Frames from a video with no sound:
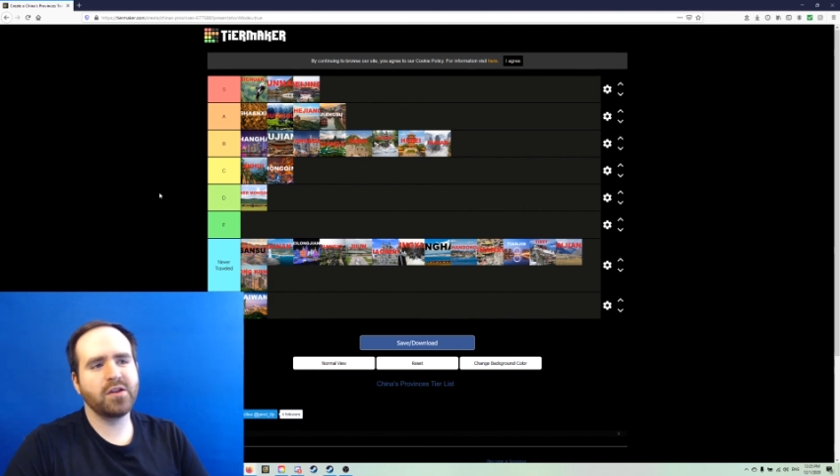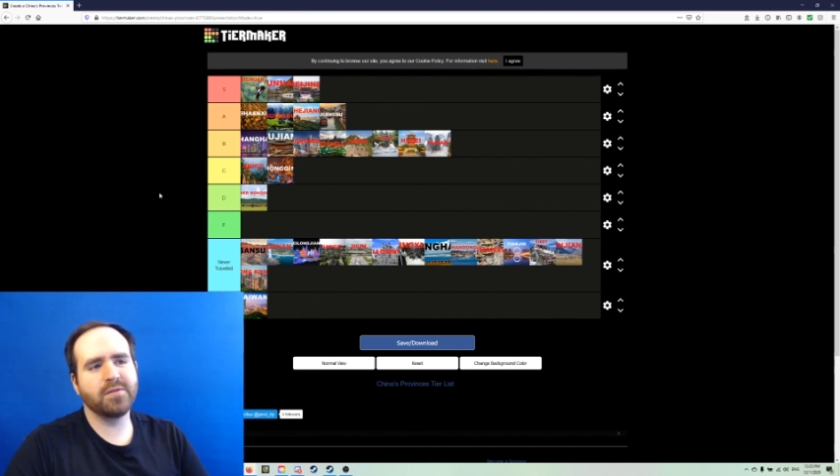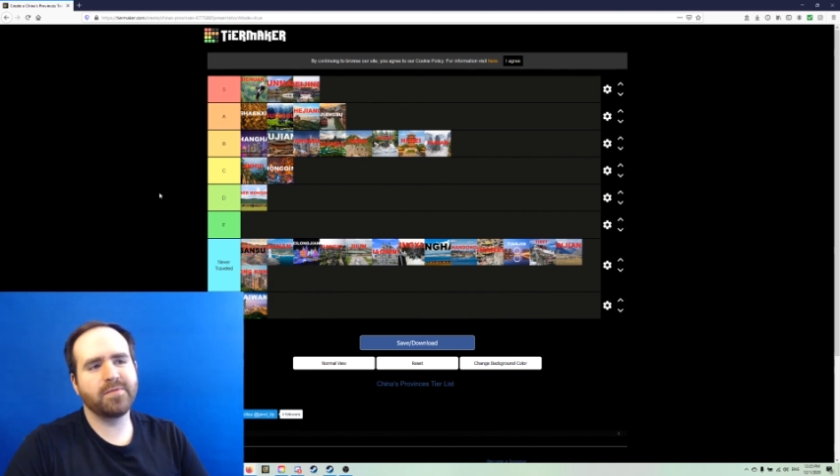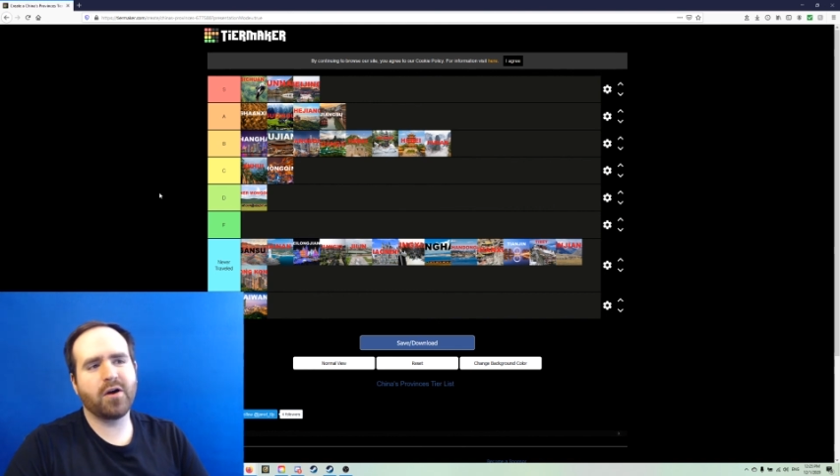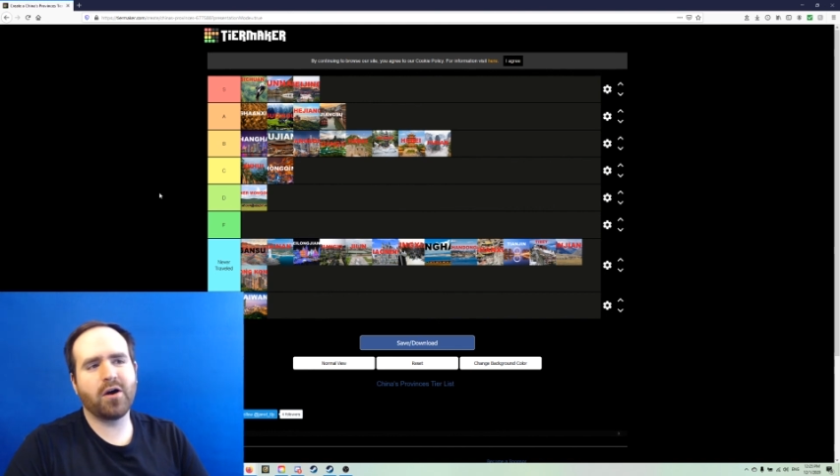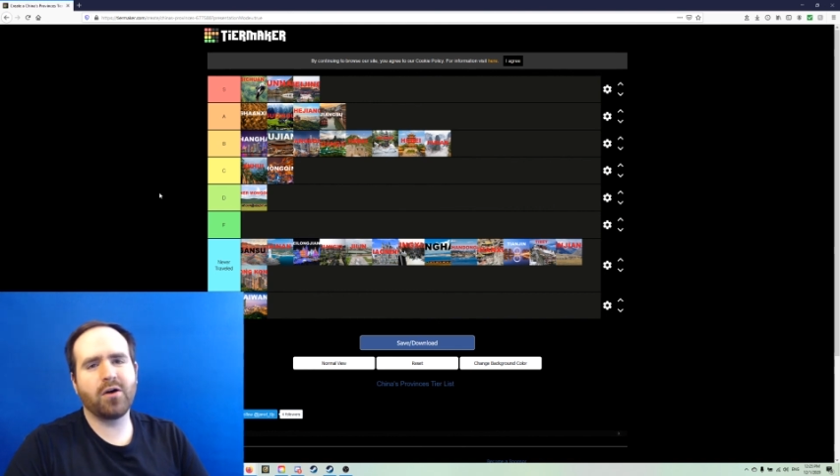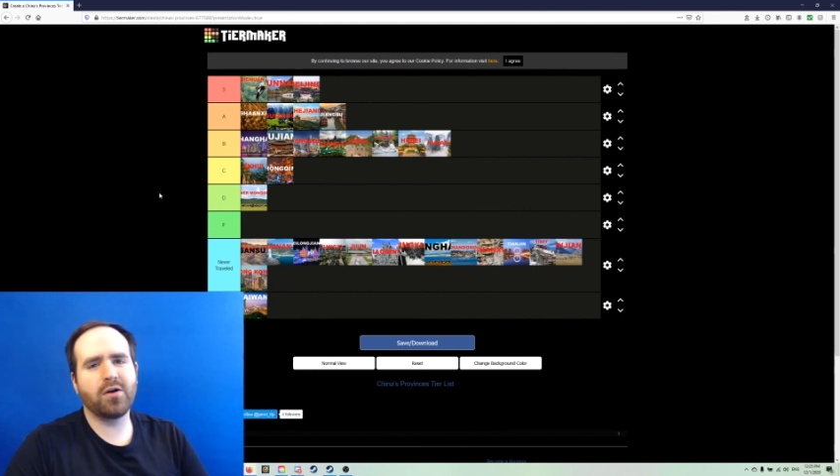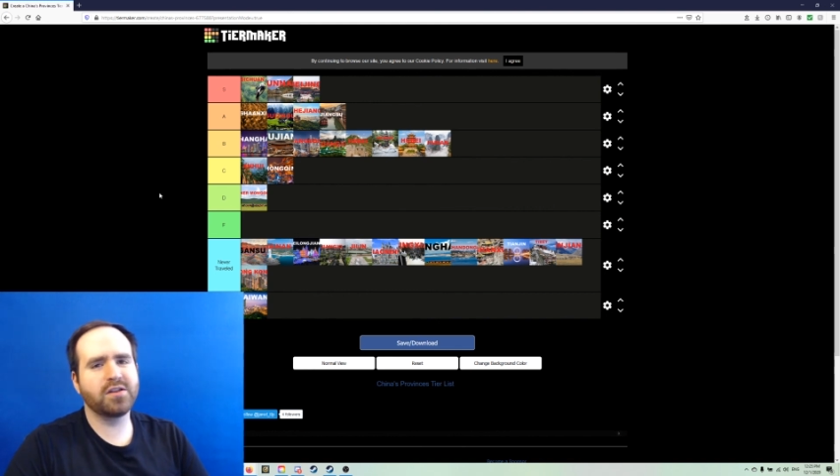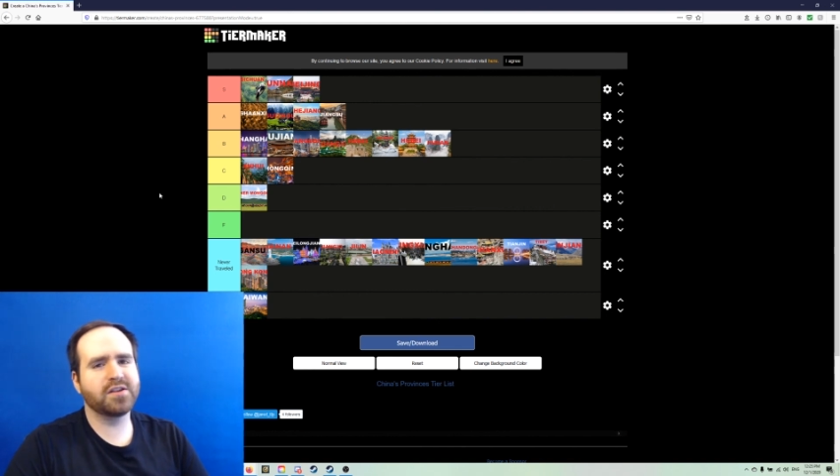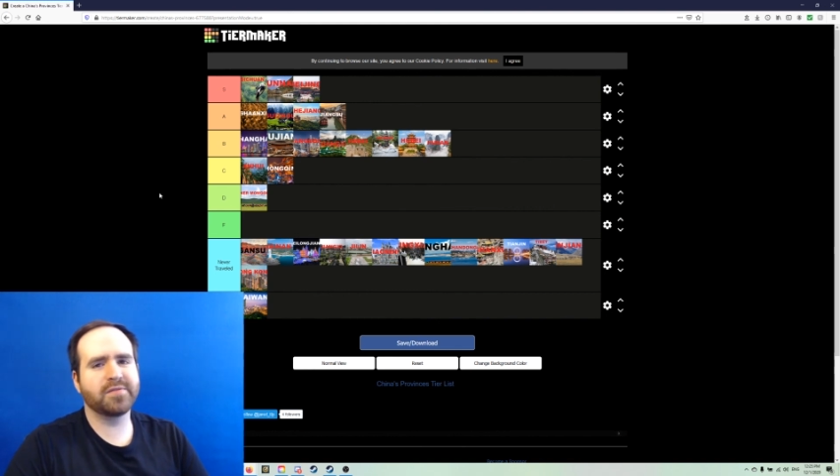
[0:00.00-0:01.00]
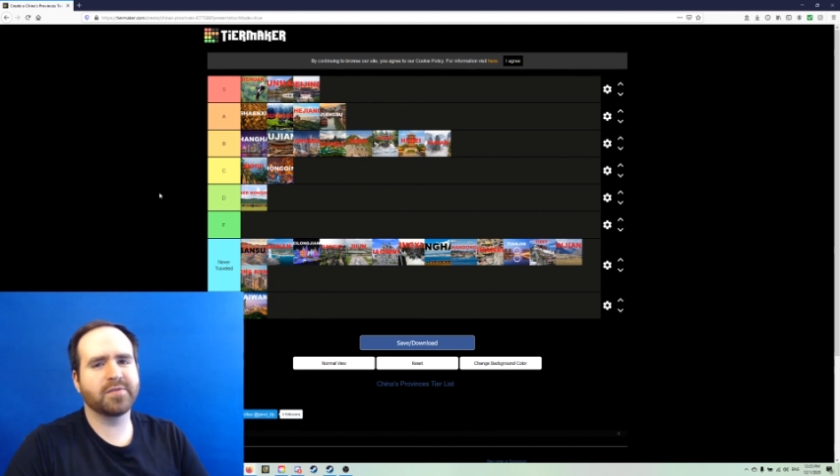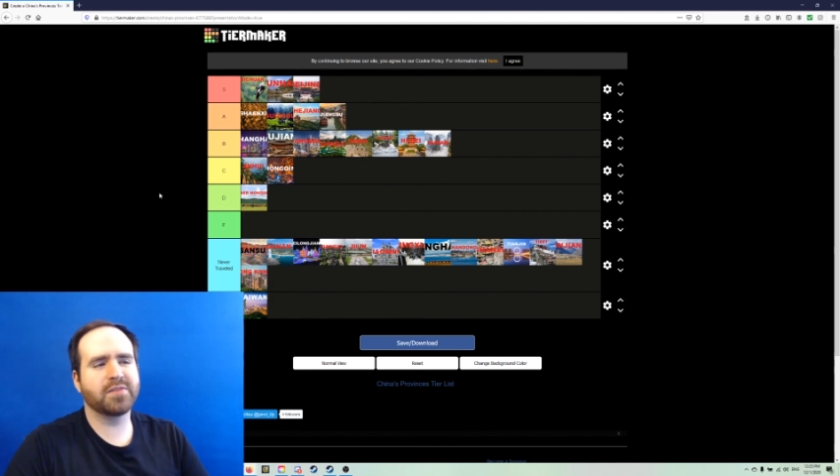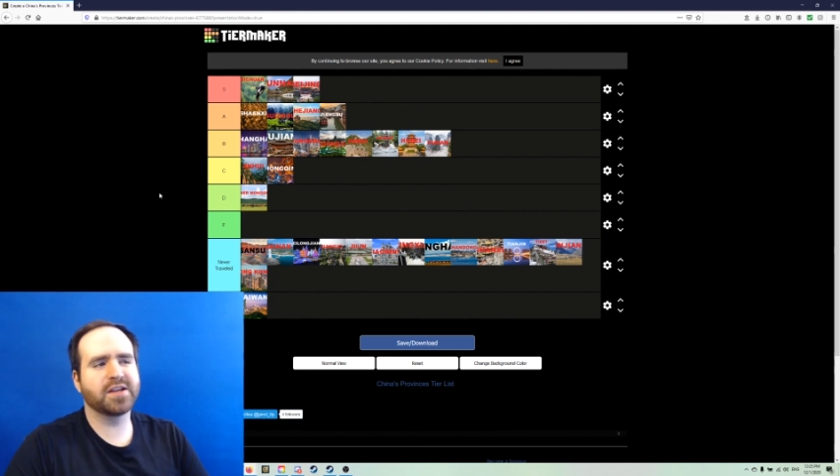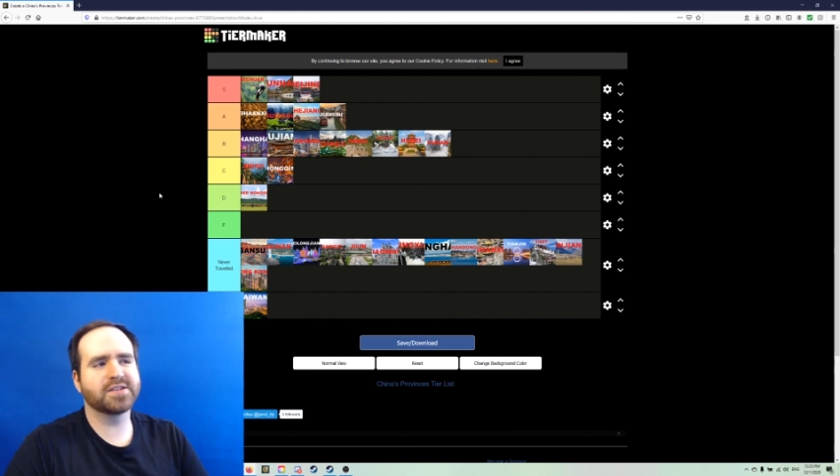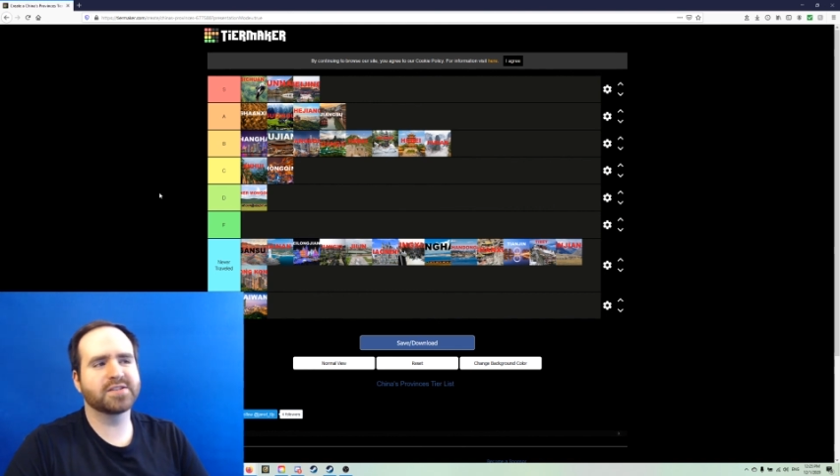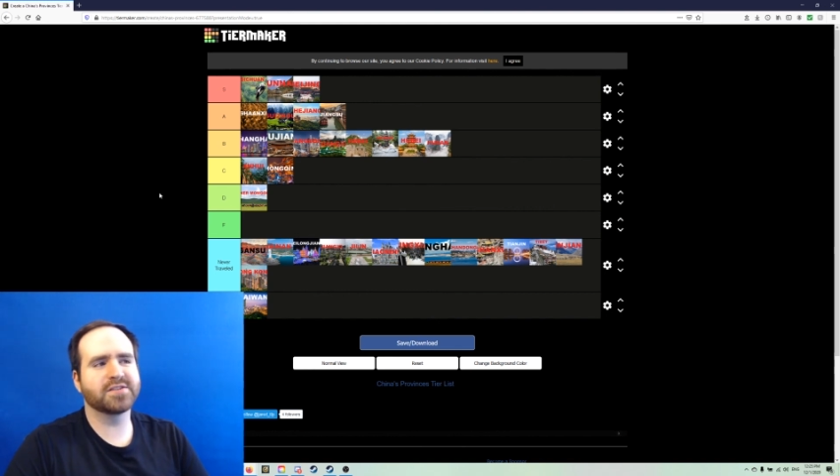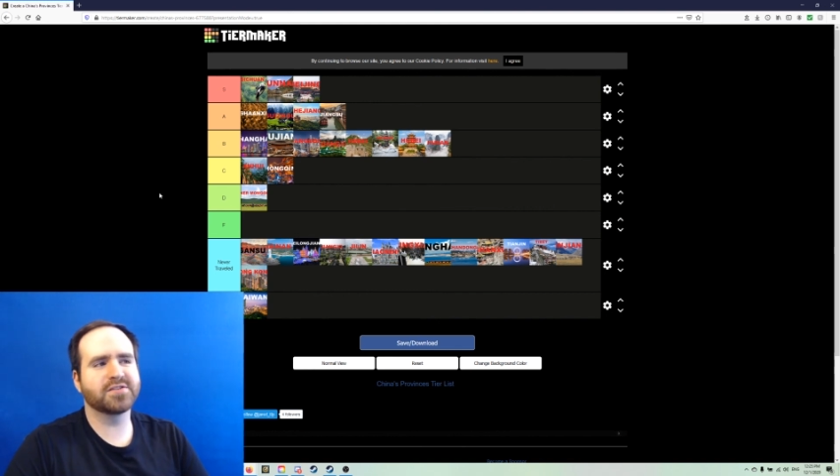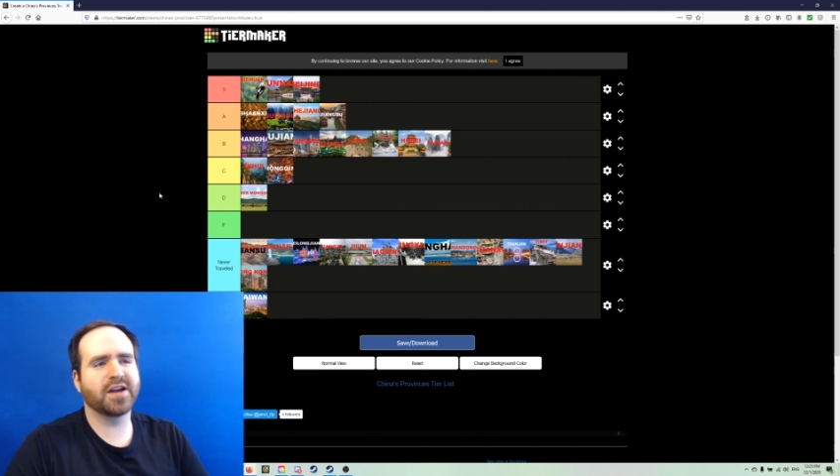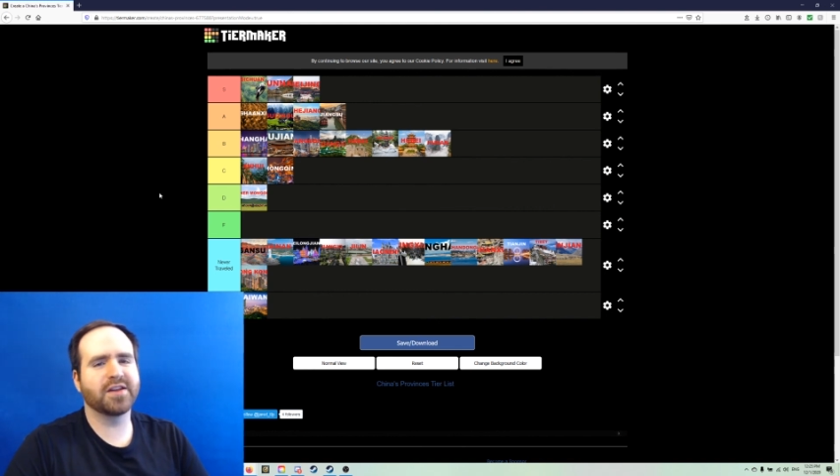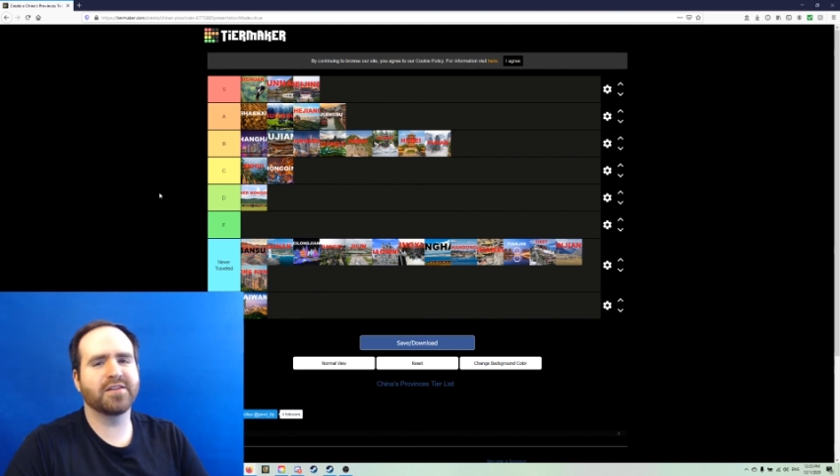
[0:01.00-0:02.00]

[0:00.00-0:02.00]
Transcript: of all the different places in China